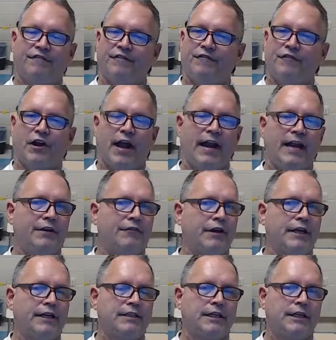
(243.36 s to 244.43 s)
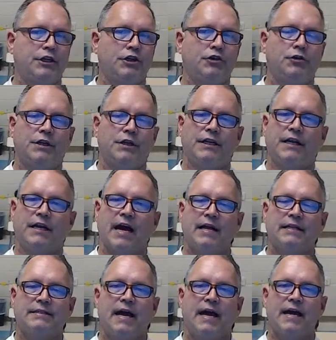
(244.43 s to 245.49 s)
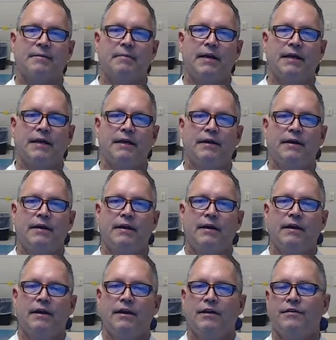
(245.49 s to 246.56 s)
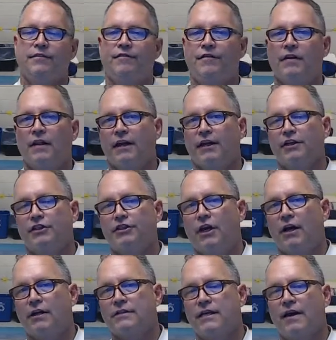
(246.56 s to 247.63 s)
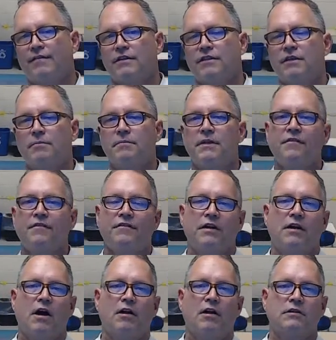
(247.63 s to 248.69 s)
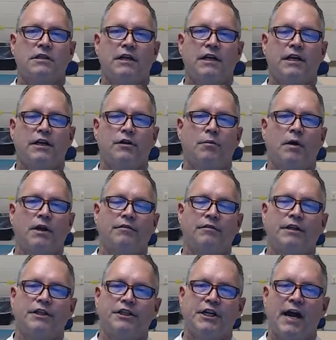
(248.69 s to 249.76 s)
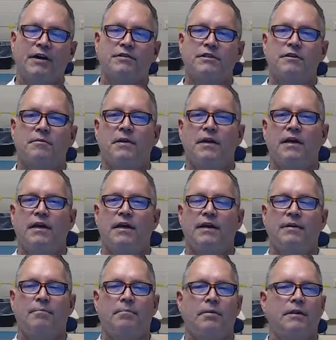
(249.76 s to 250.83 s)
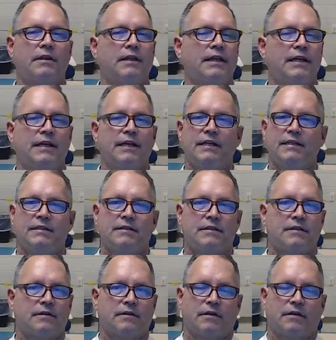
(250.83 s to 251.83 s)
for any reason you need to contact me, feel like your child's having some difficulty, you want to reach out to me, please